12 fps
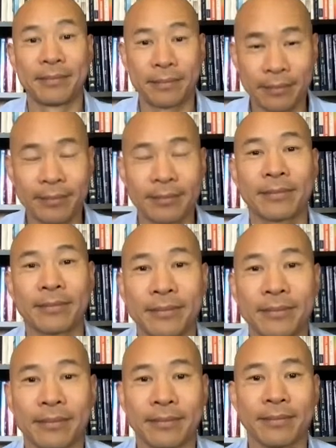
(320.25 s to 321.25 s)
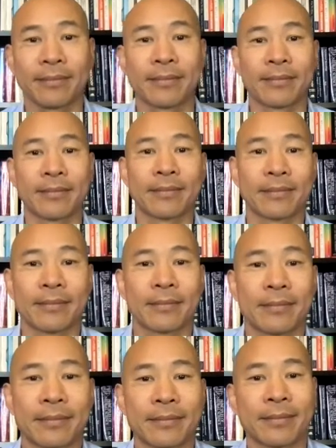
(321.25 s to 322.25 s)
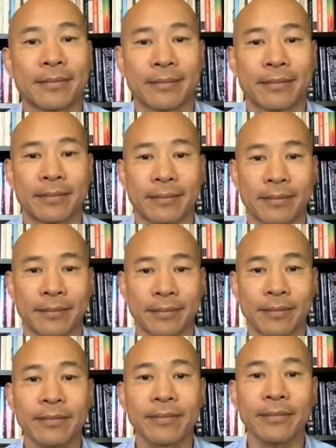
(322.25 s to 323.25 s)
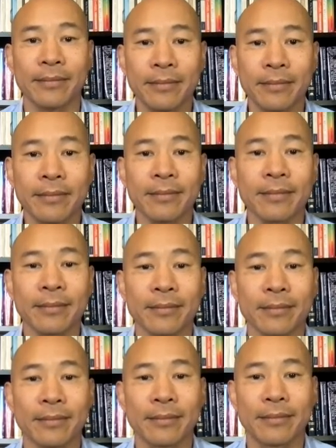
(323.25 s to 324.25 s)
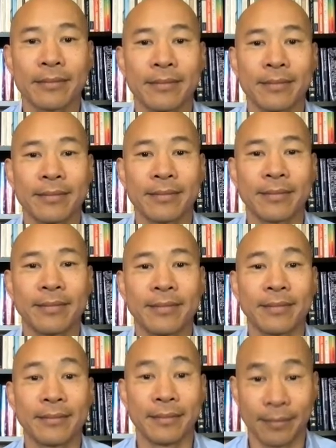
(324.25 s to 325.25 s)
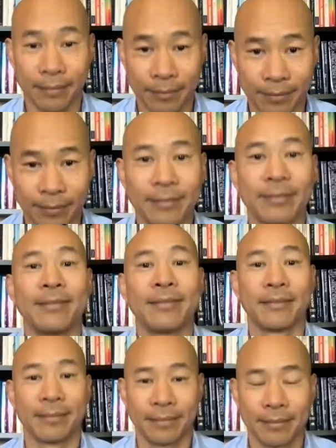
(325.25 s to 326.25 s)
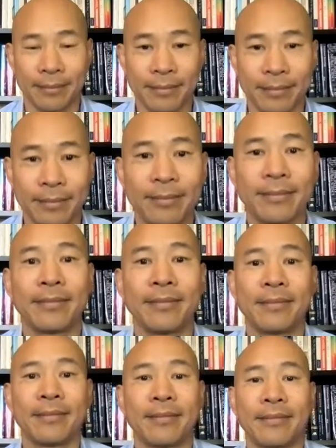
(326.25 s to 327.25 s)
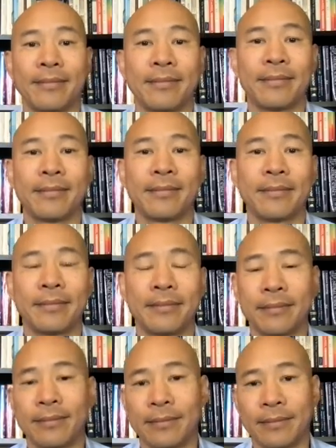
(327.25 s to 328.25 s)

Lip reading: No words are spoken by the person on screen.